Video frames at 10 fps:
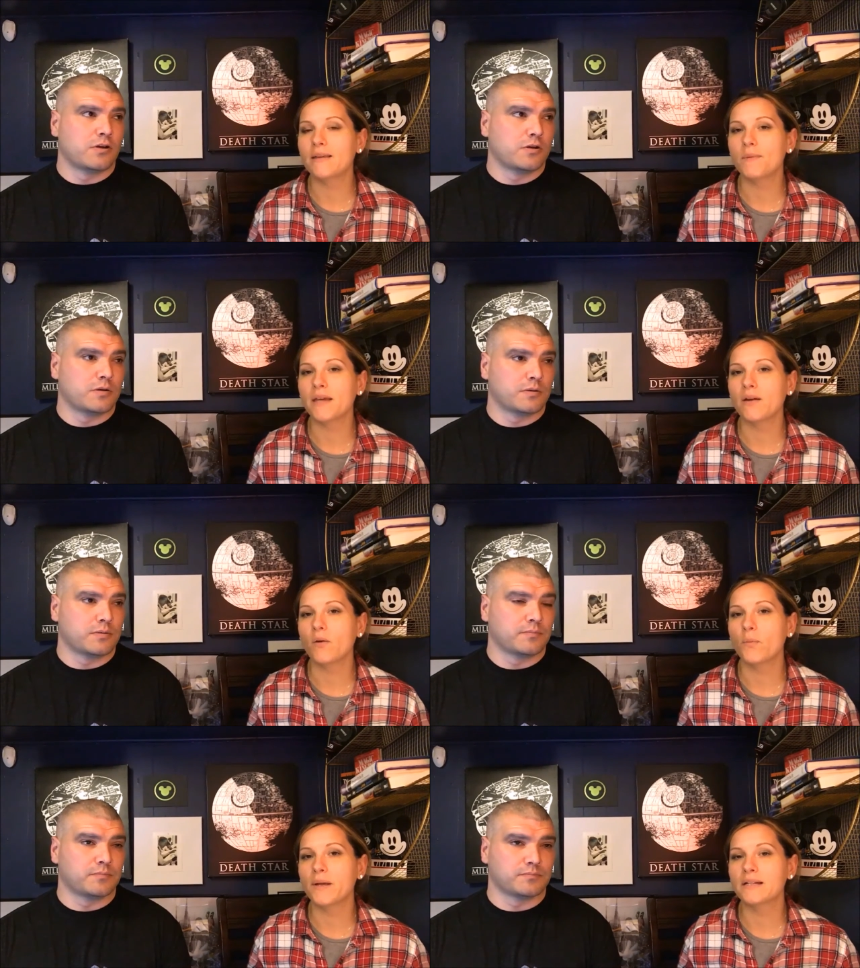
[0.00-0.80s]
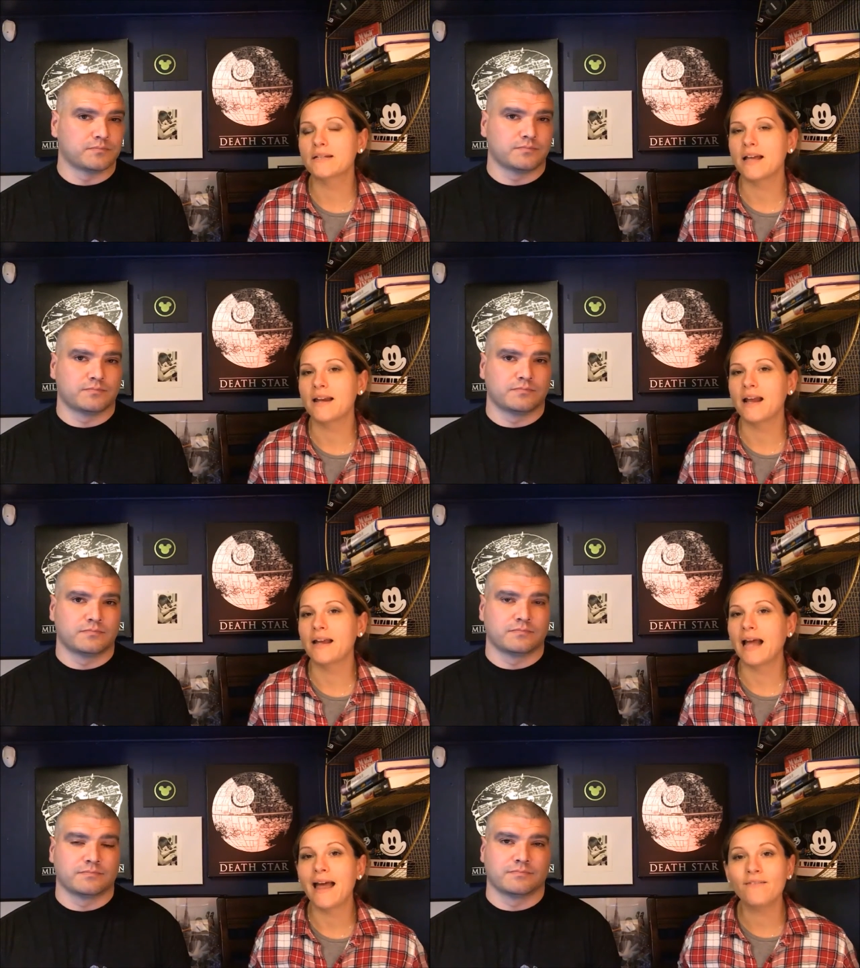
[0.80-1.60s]
Speaker 1: keeping it open at
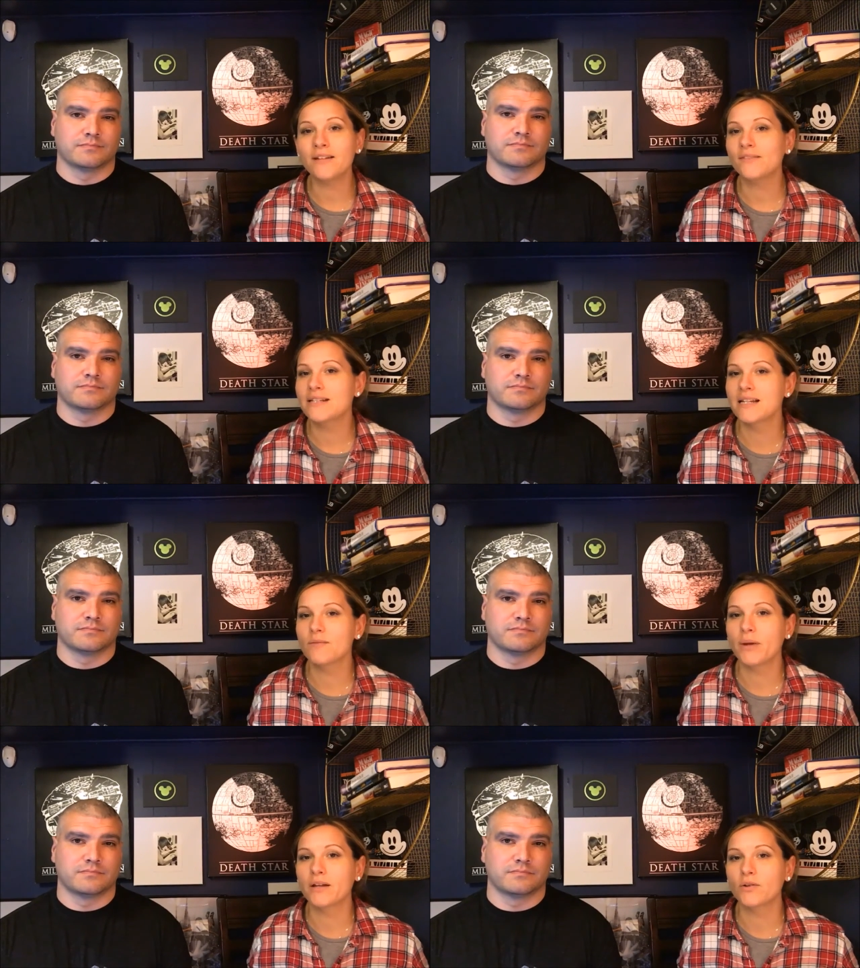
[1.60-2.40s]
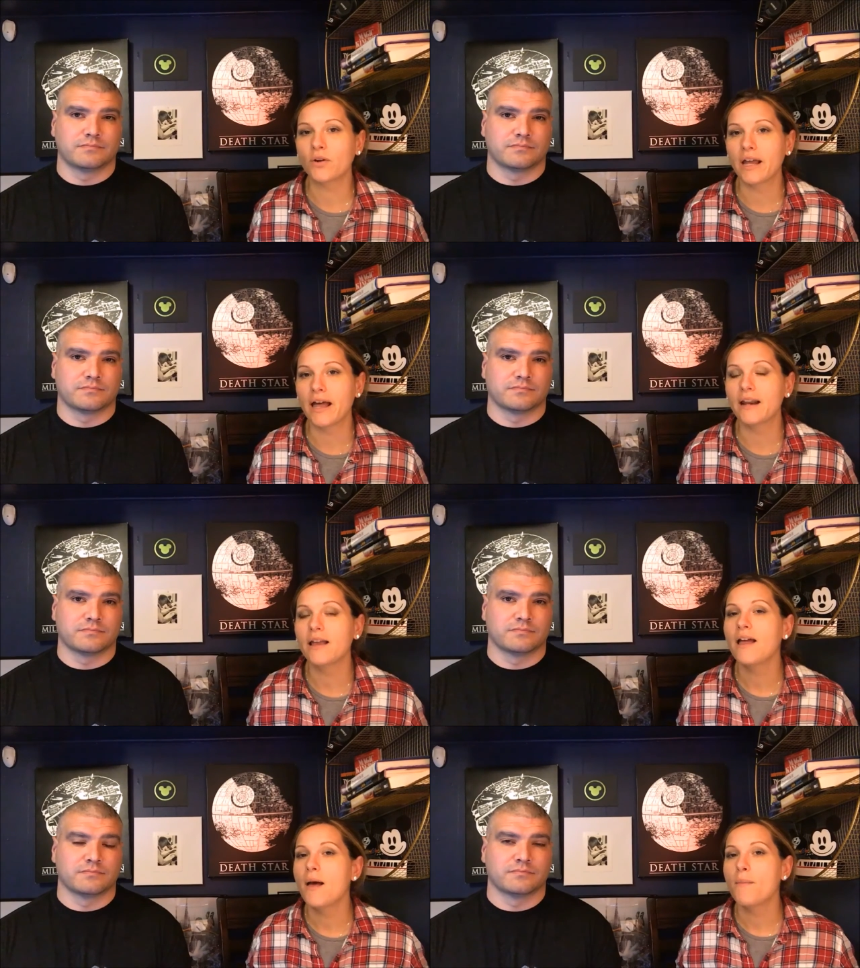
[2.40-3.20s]
night. I haven't even seen Pandora yet,
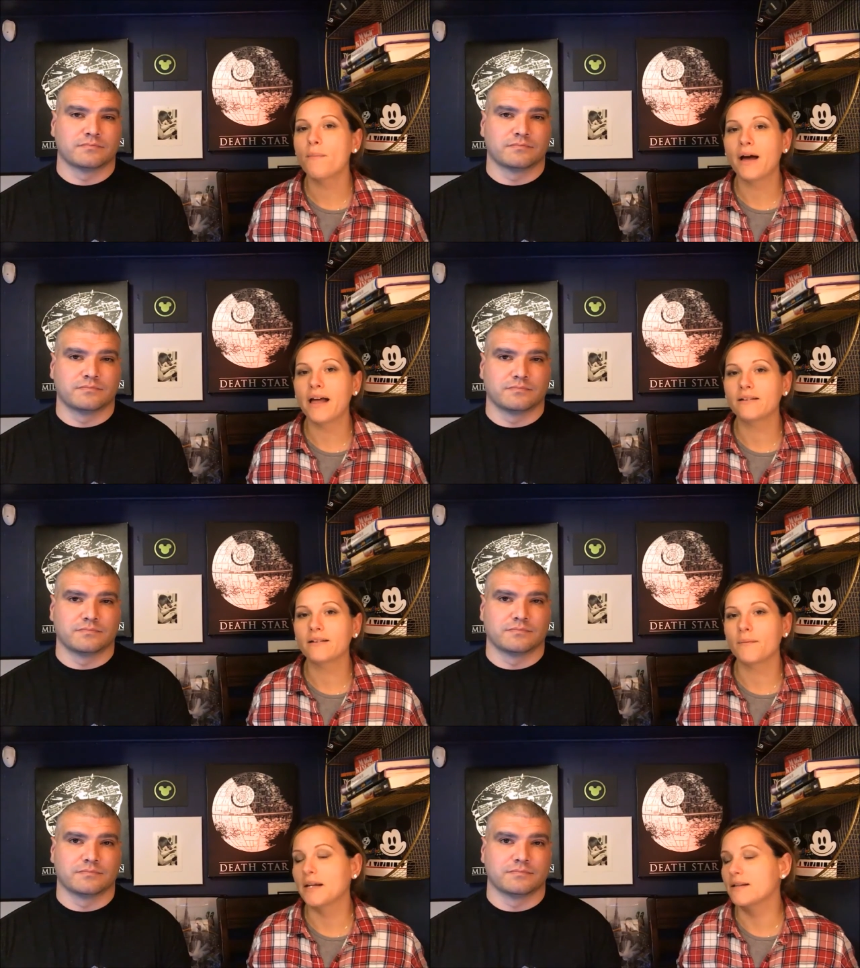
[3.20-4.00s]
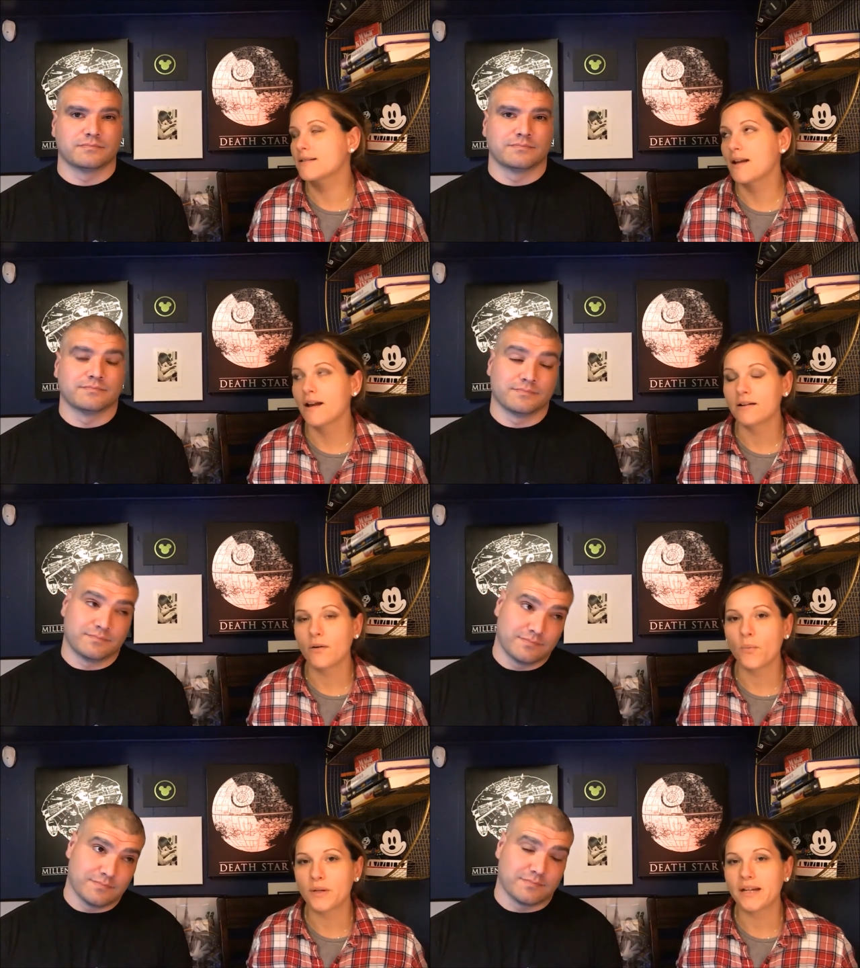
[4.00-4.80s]
but I mean it's not
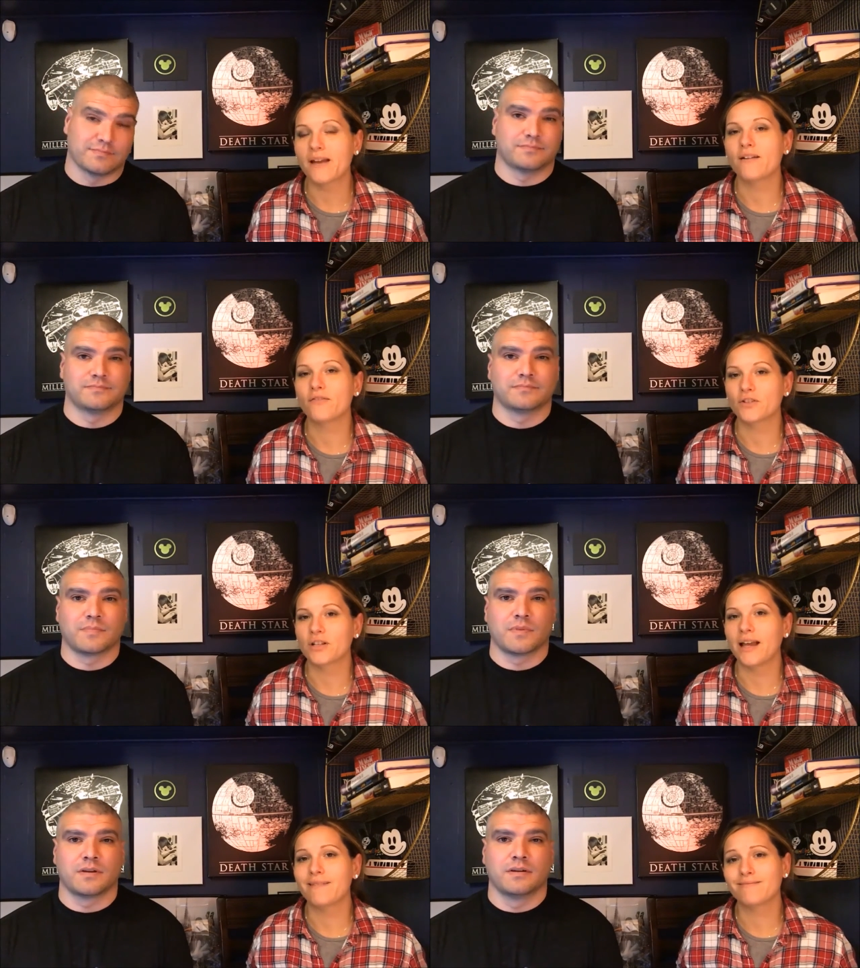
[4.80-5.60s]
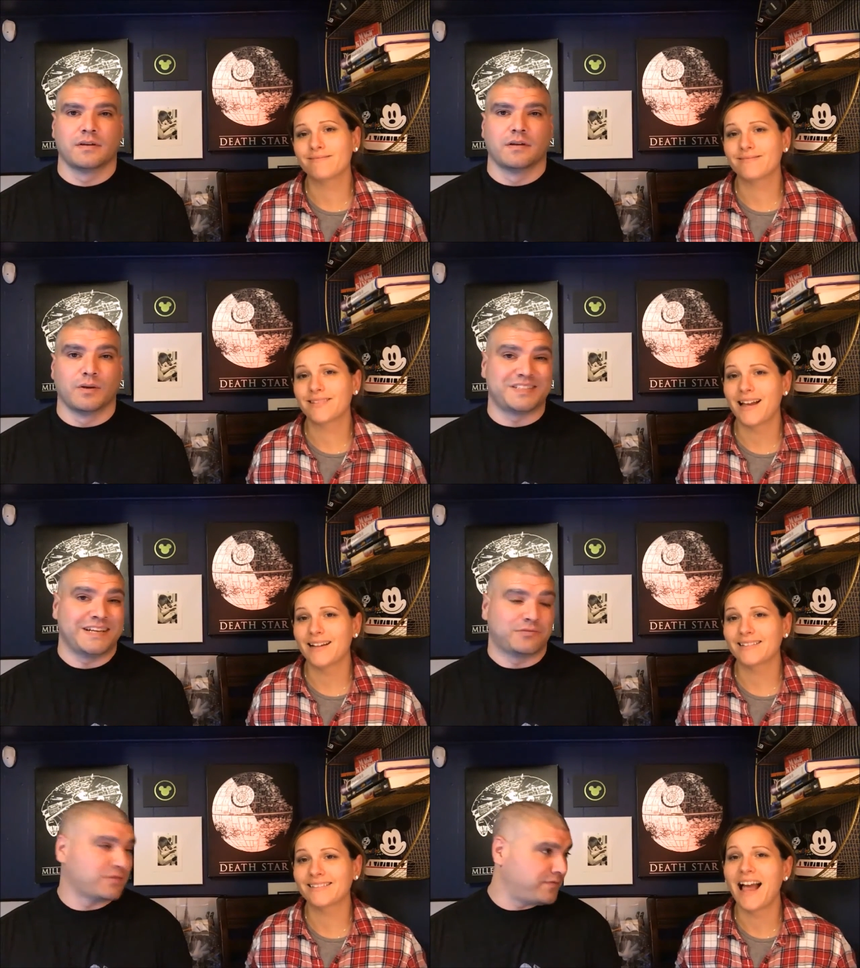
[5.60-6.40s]
open yet officially. I've
Speaker 2: we
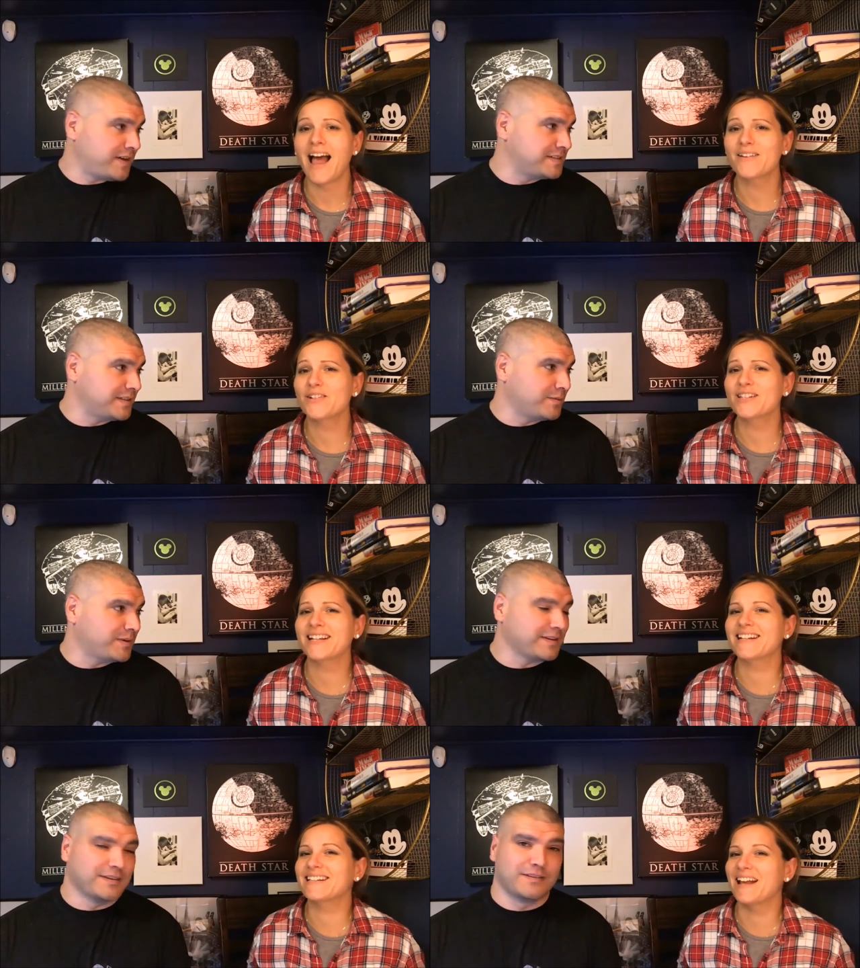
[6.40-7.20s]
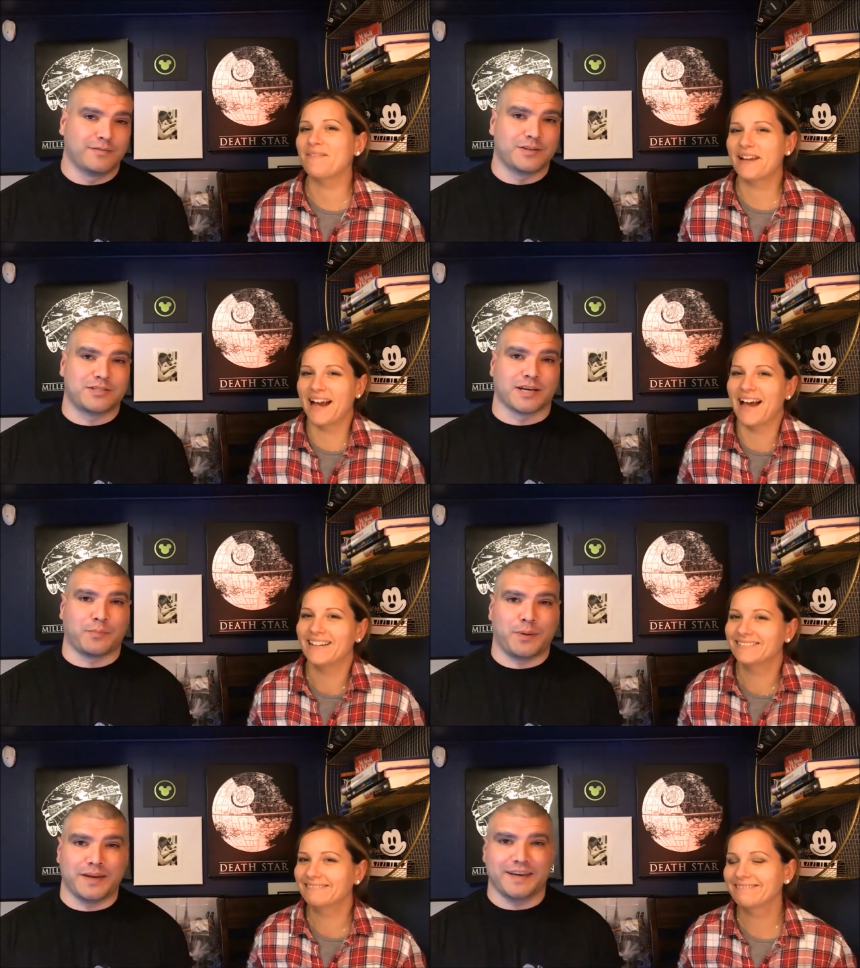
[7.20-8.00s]
sneaked through the fence. I was just gonna bit. say we
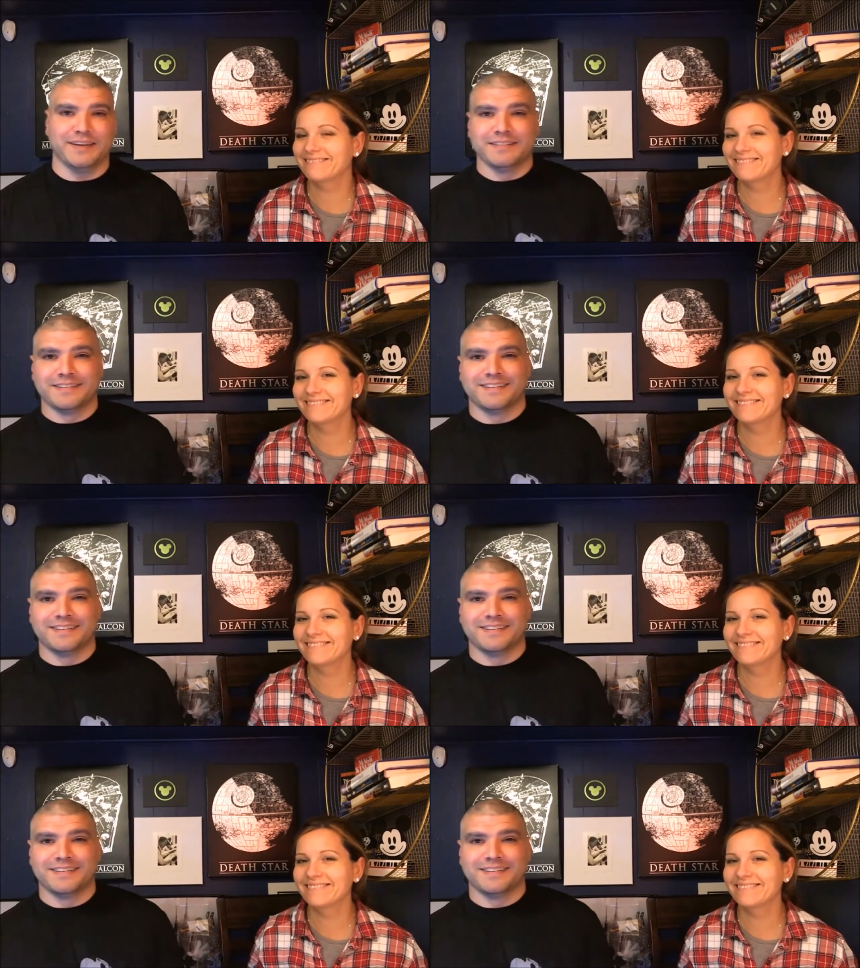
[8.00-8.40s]
snuck a peek.